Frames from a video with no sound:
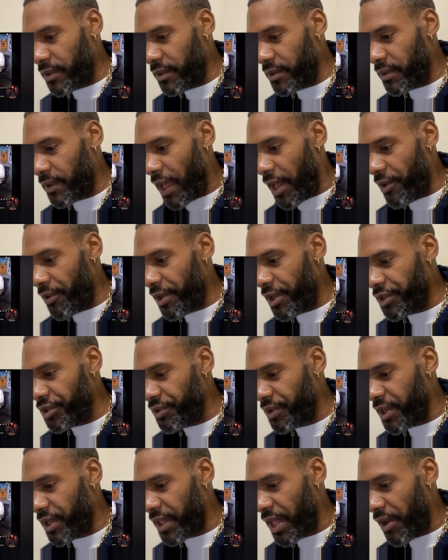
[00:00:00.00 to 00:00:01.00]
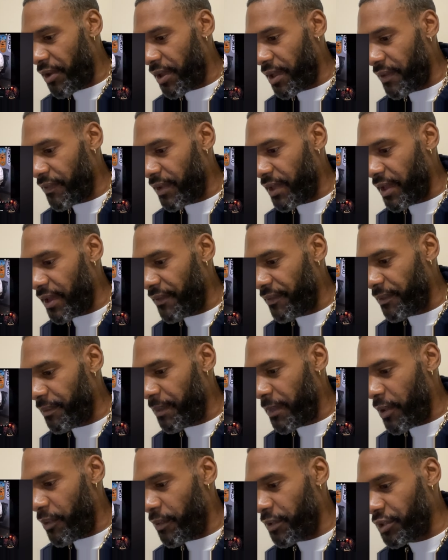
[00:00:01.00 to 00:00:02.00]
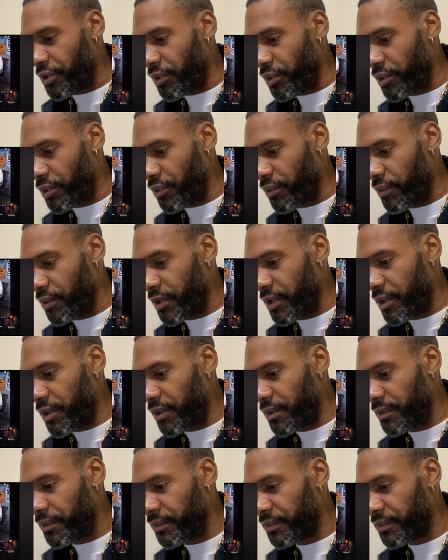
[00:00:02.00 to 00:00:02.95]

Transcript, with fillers: I don't hit you because I don't give a about what you're doing.